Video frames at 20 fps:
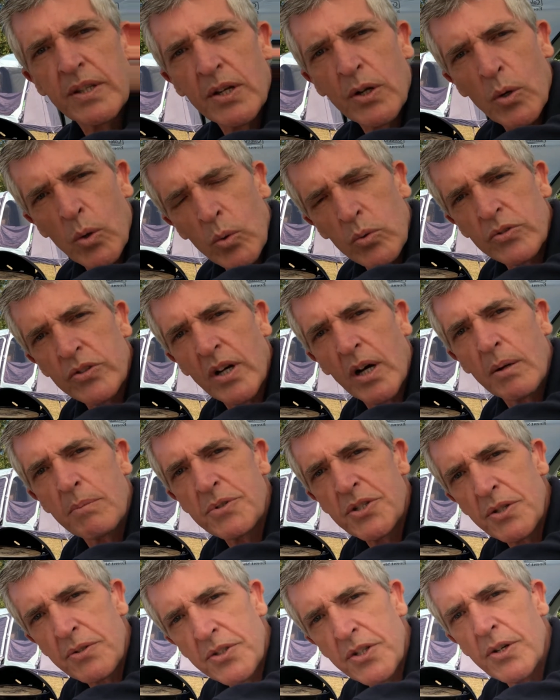that at all
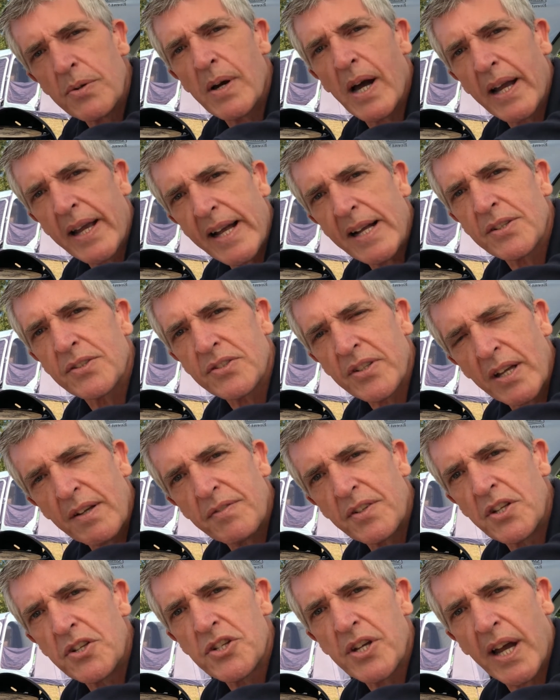times you do a gas
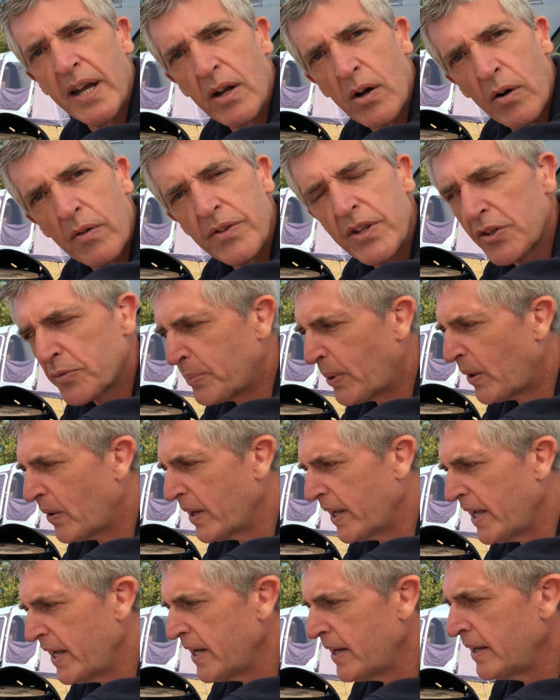safety check on this part
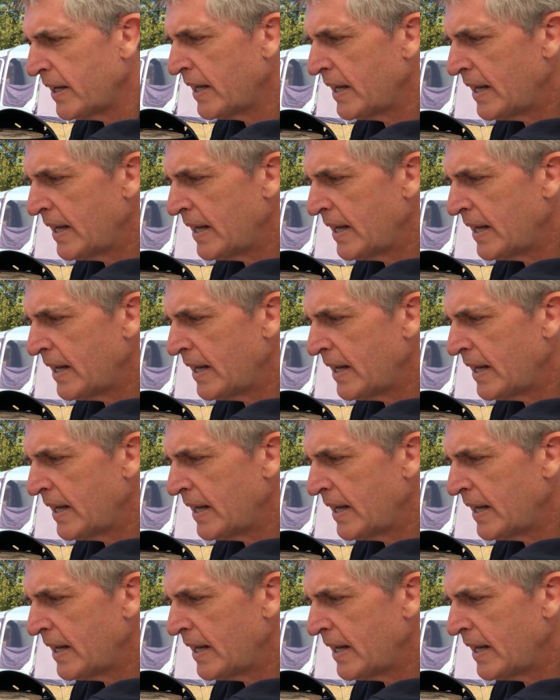here.